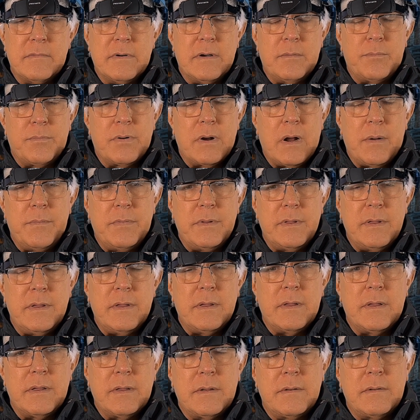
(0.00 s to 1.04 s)
probably
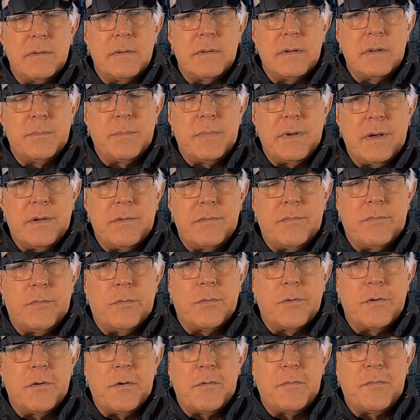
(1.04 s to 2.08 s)
in about 4
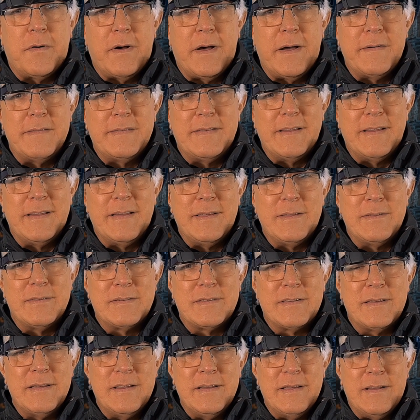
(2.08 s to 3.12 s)
or 5 days.
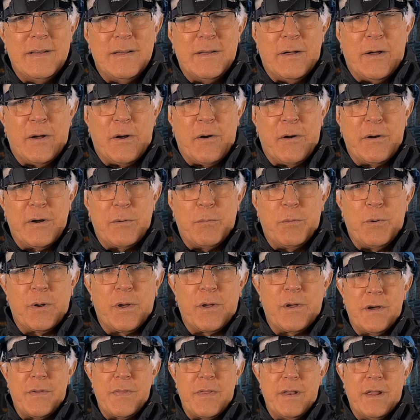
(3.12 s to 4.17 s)
Already working
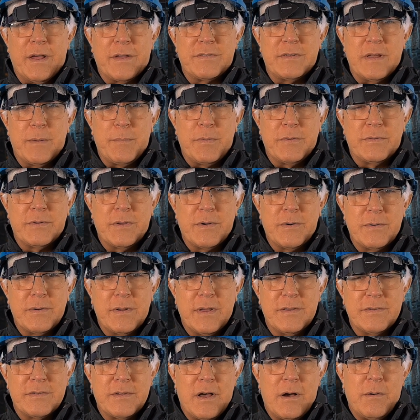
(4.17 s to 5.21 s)
on the next episode,
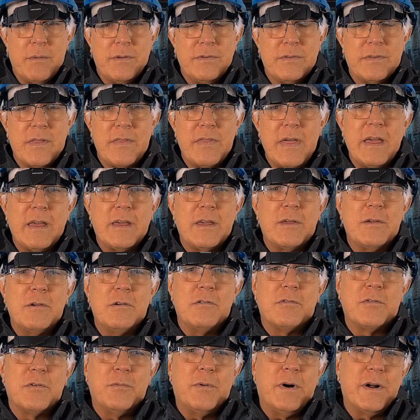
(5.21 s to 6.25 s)
as always. Thank you
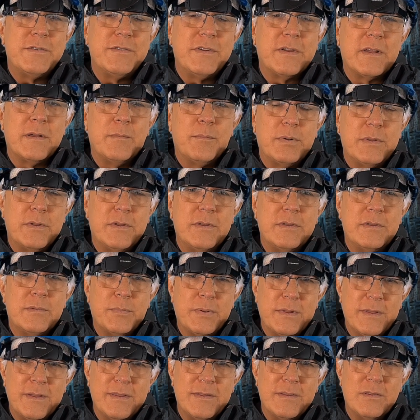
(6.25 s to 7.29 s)
for watching, and please
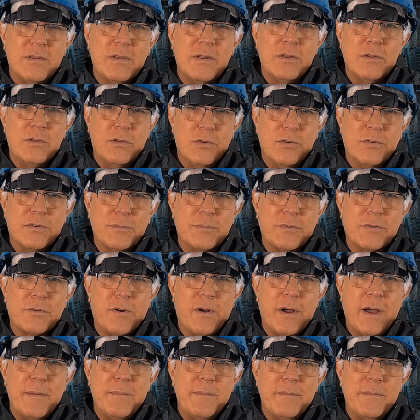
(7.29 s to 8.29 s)
do subscribe.